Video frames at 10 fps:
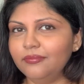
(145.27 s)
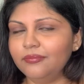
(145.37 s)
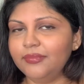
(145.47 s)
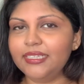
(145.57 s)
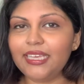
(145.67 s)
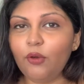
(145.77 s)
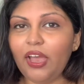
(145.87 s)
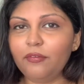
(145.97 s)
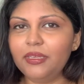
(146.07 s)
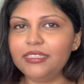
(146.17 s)
That's how
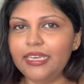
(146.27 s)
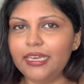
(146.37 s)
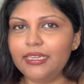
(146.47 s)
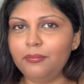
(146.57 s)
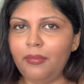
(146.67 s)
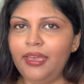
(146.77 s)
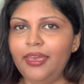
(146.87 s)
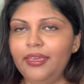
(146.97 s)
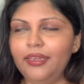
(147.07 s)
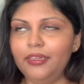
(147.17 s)
I've been saying it in my
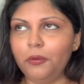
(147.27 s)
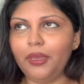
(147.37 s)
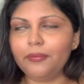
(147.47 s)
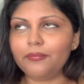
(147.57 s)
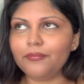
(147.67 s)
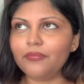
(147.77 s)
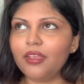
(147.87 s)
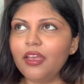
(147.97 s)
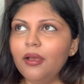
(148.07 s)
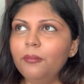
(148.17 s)
head anyway.
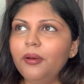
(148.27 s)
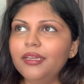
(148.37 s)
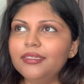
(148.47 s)
But